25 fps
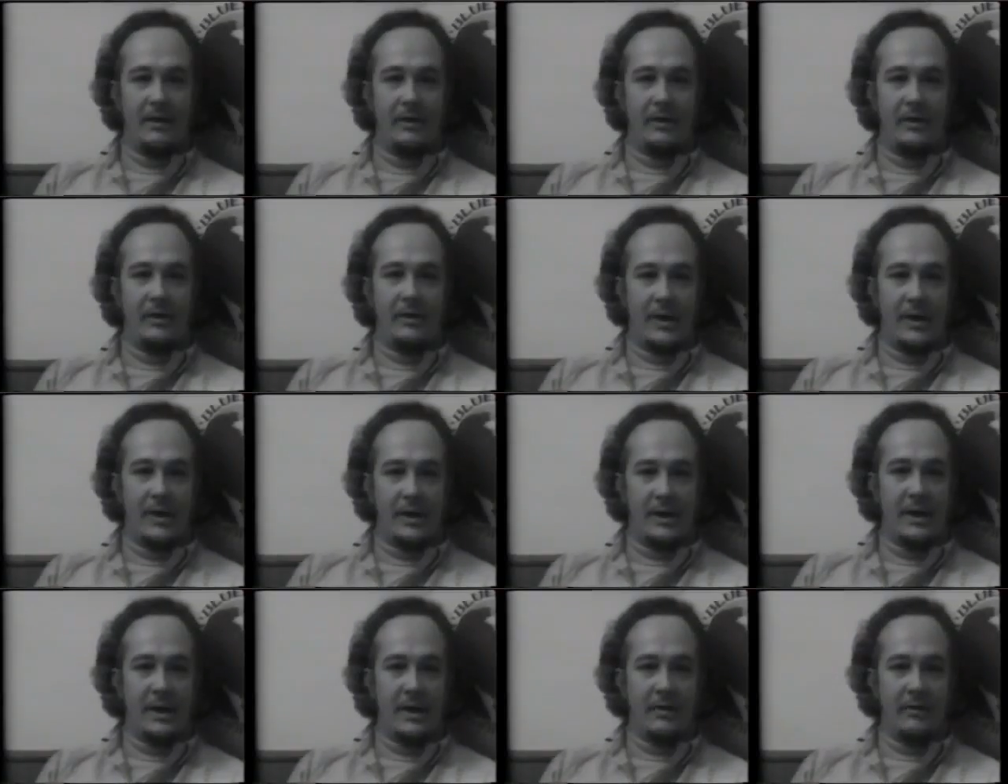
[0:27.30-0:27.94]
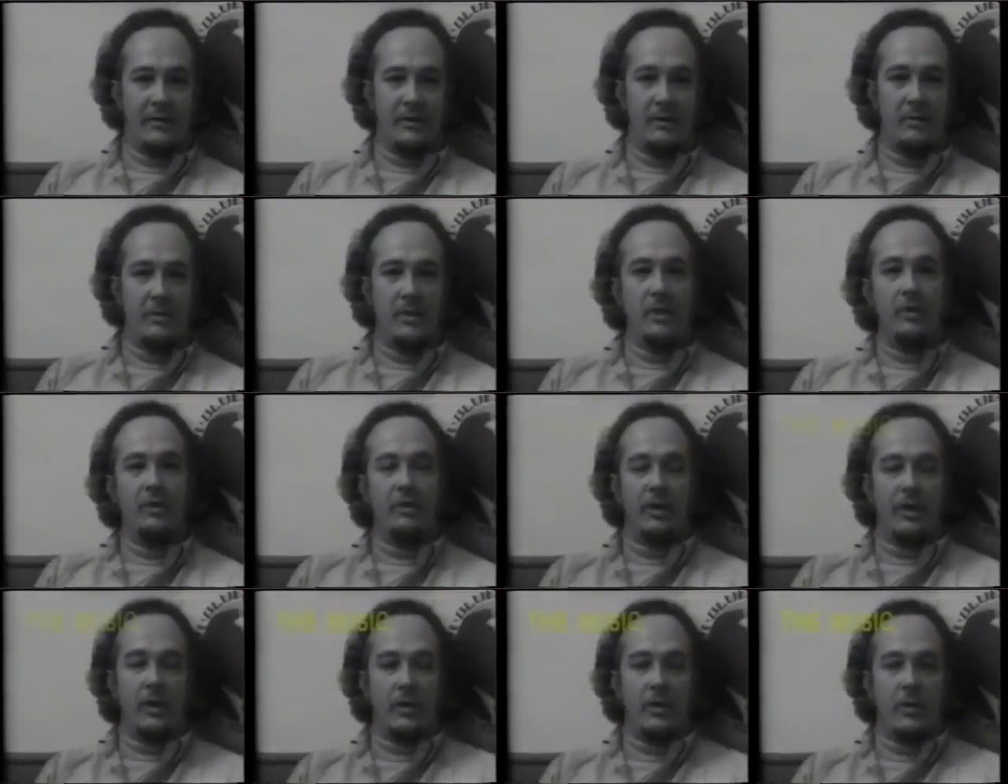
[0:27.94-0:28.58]
is the technique of the
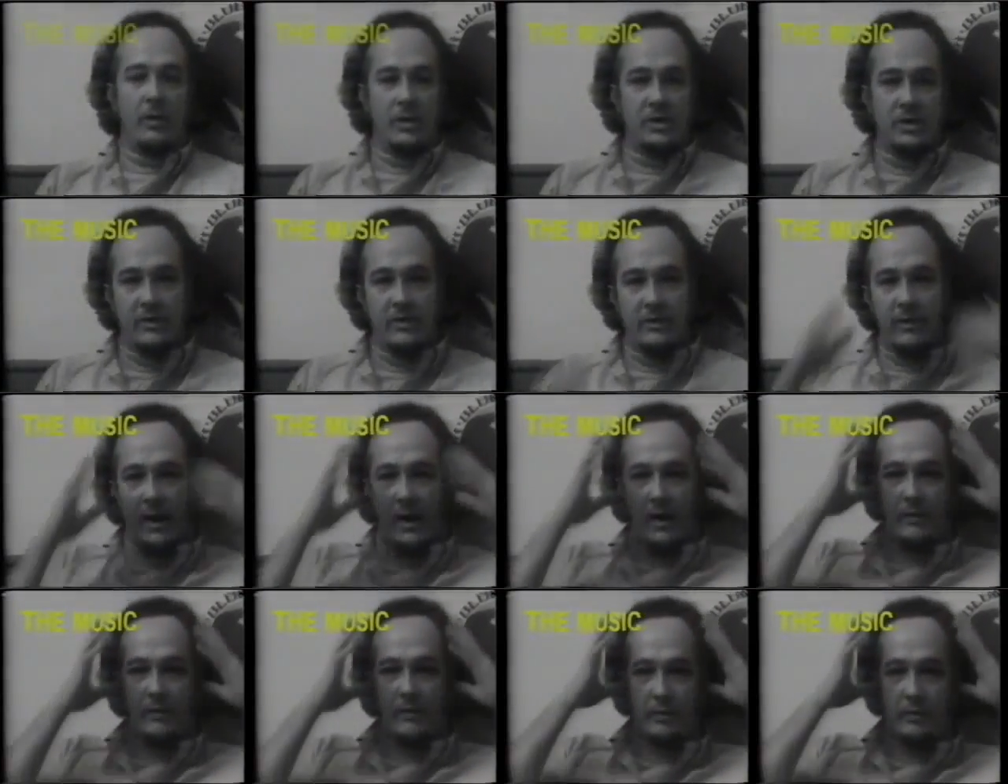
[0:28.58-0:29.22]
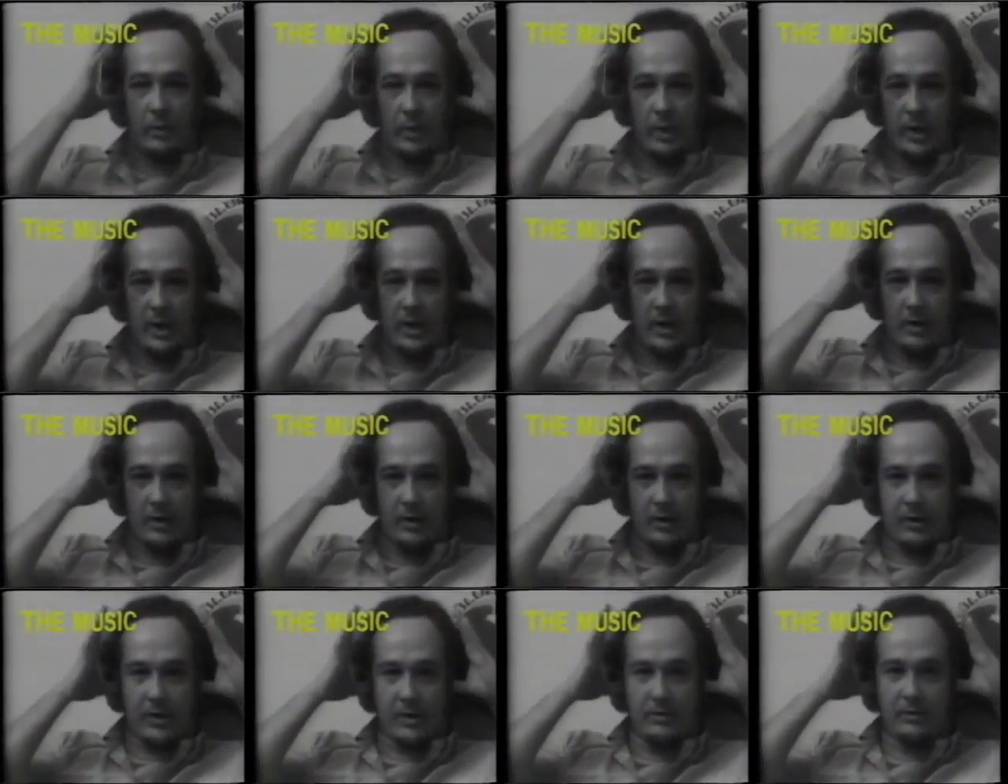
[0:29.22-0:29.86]
music, which involves putting
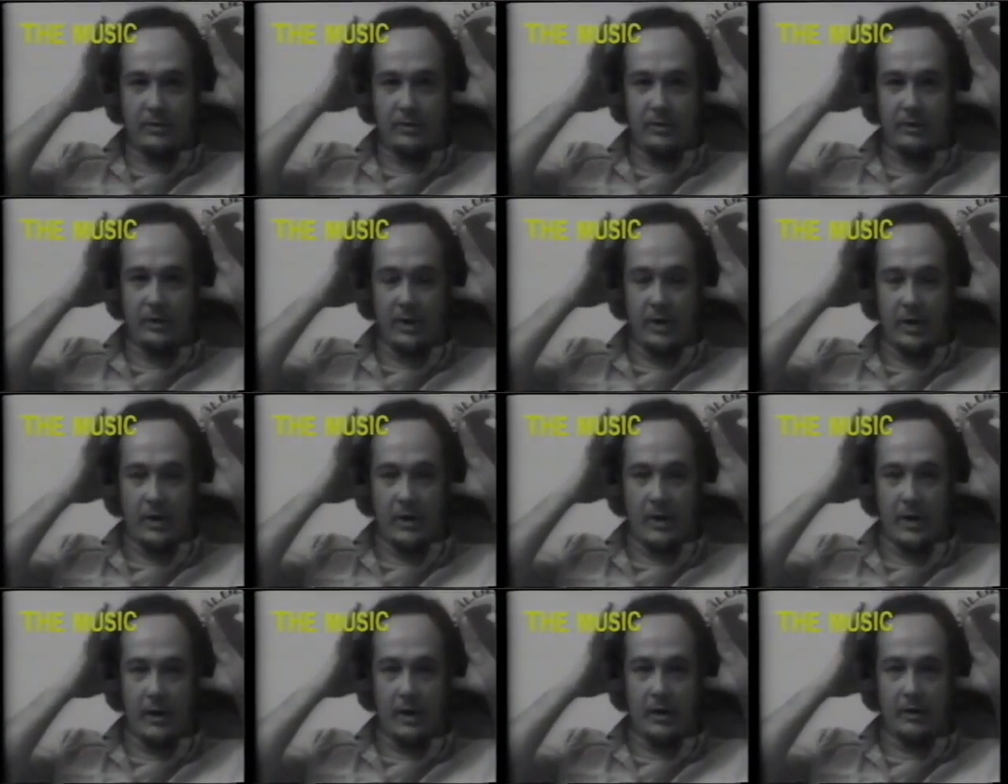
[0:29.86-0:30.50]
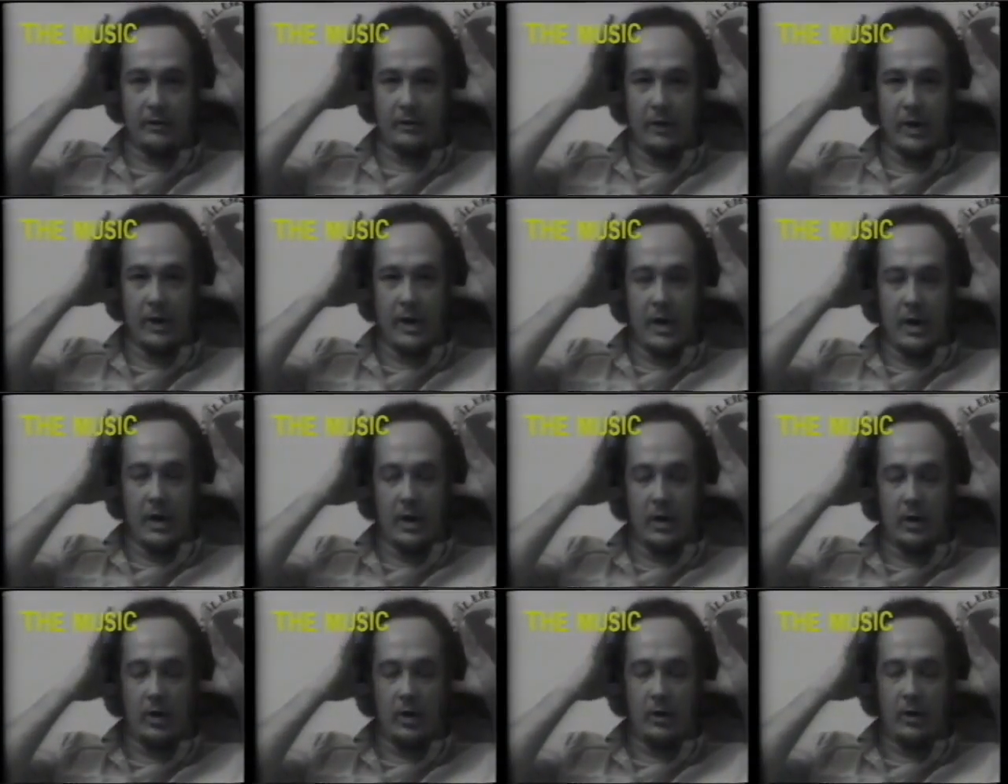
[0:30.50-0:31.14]
your thumbs in your ears,
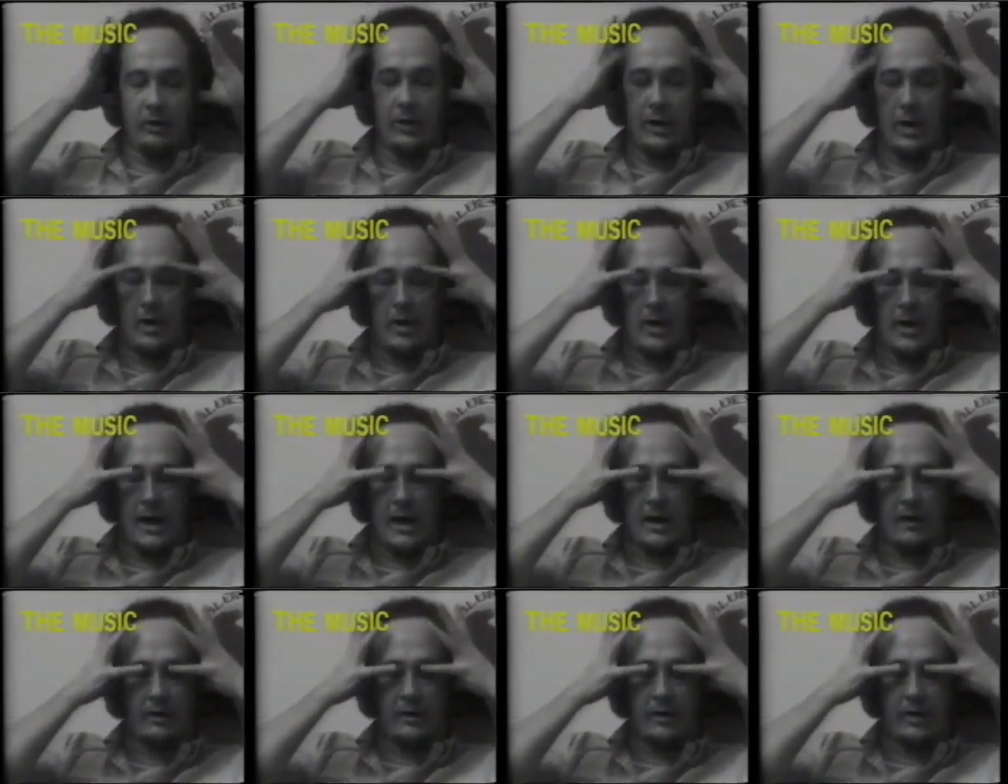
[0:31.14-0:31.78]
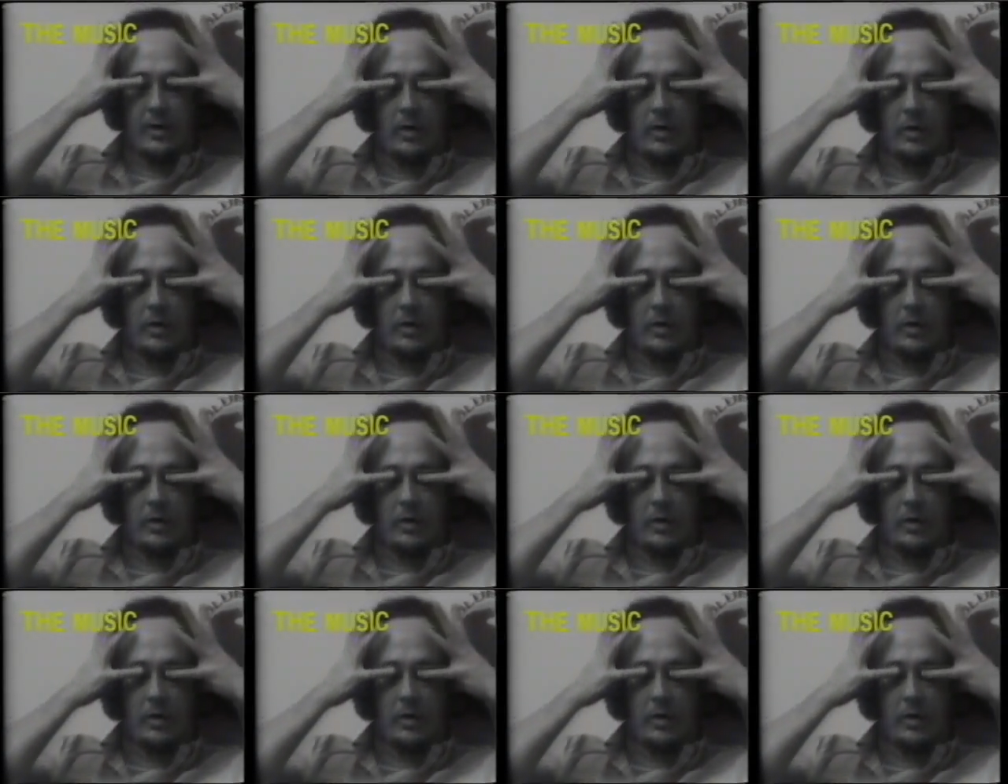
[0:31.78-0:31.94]
closing your eyes